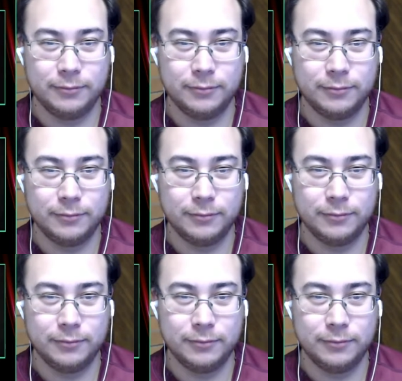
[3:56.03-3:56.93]

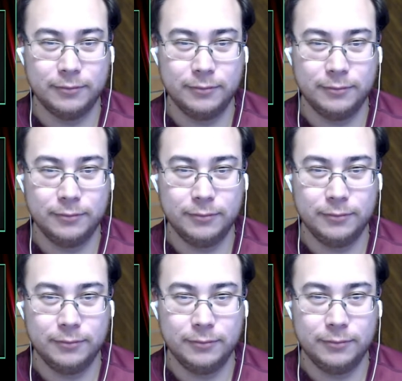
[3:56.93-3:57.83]

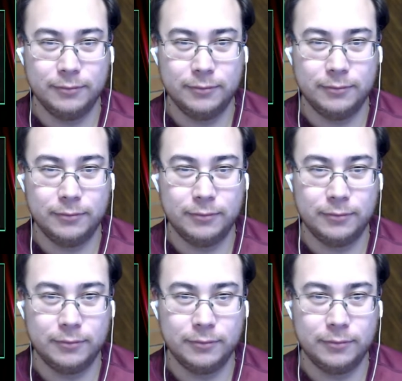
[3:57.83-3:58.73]

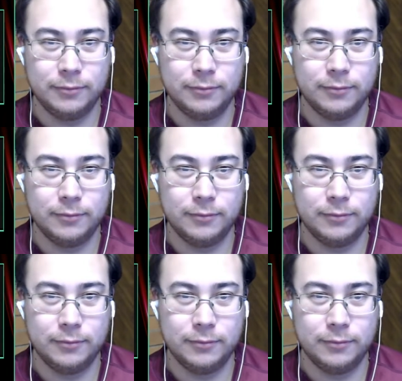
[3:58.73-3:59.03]
This person isn't speaking.